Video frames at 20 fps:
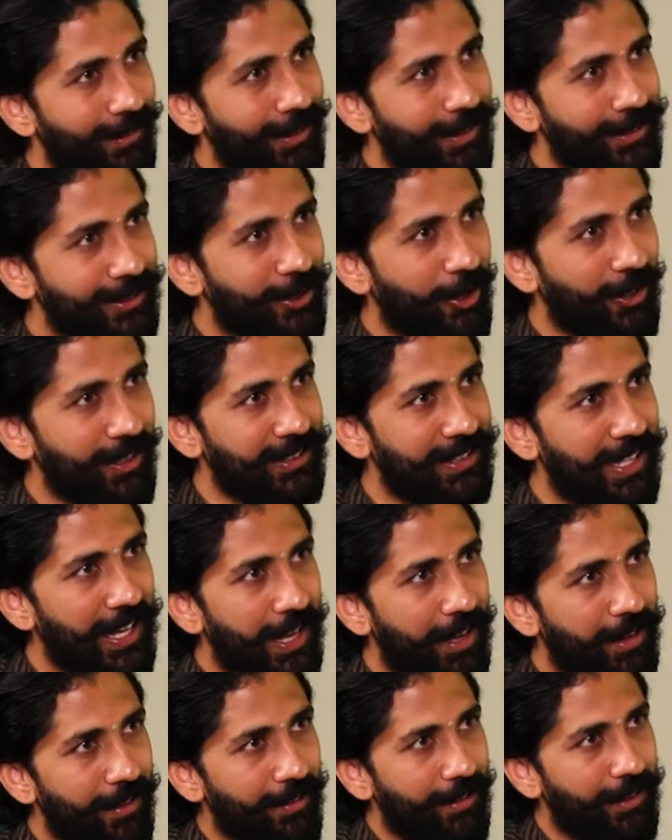He's got his
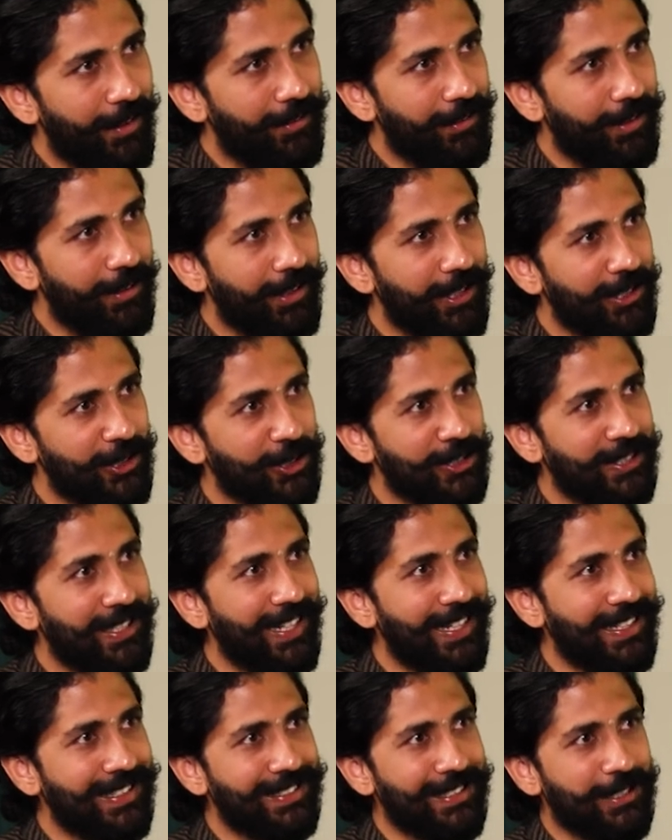hair and then he just
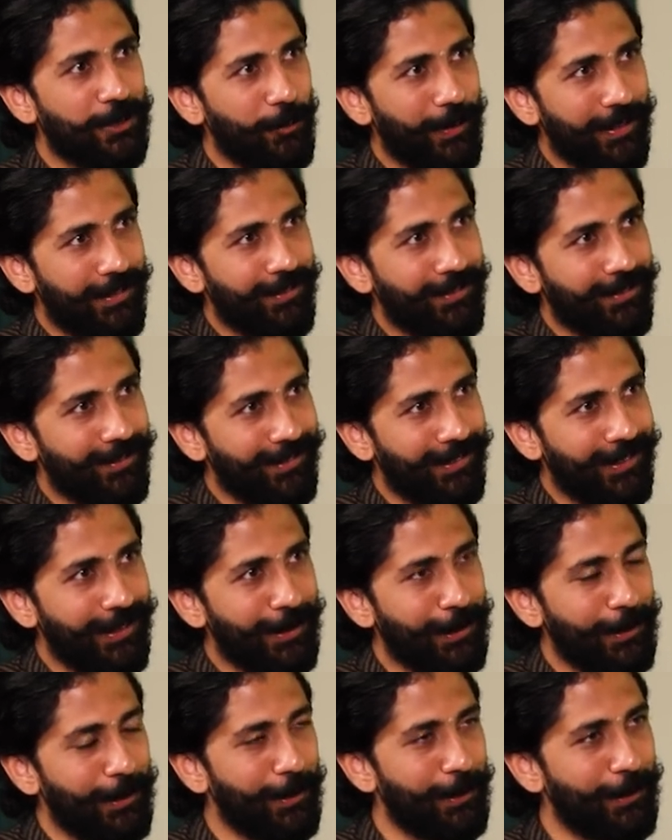links it with
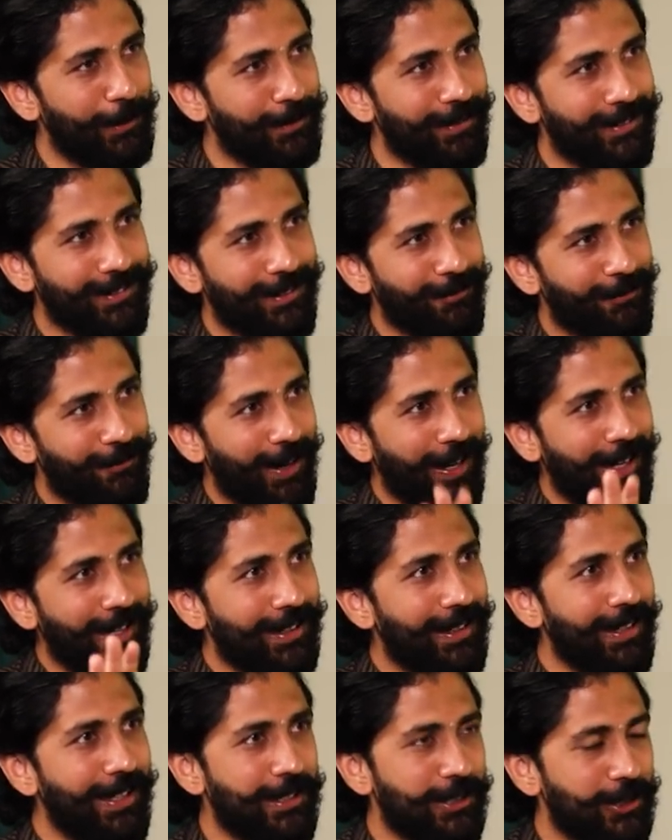the flying
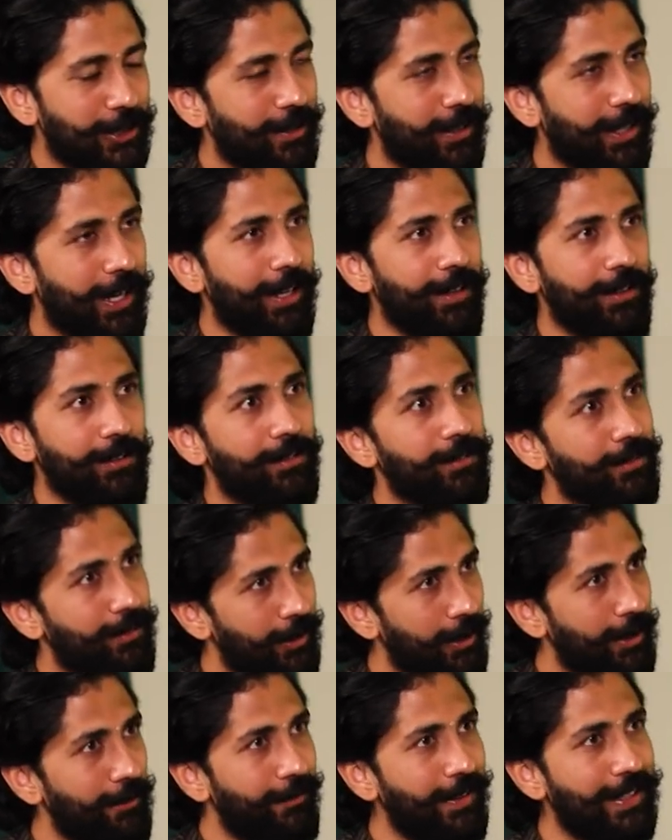creature and
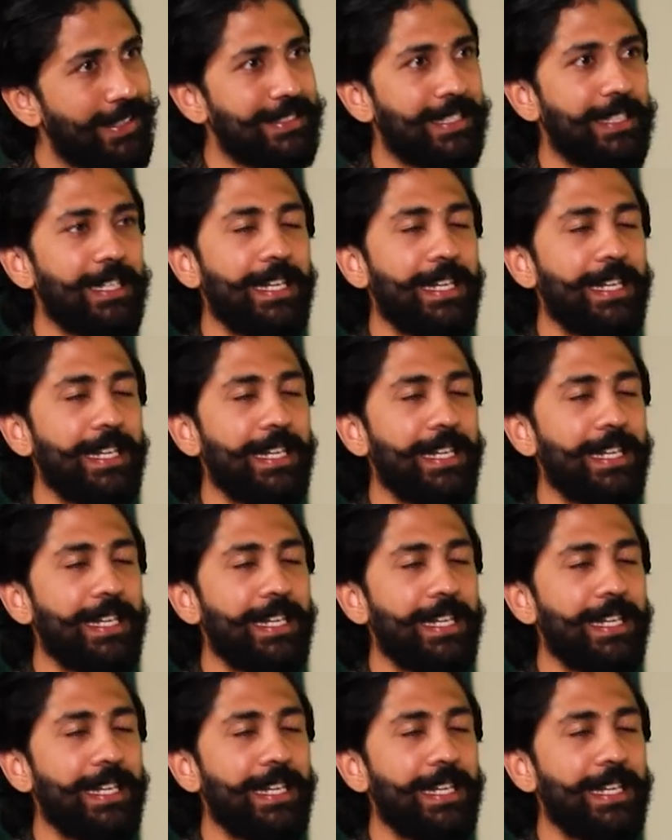he feels a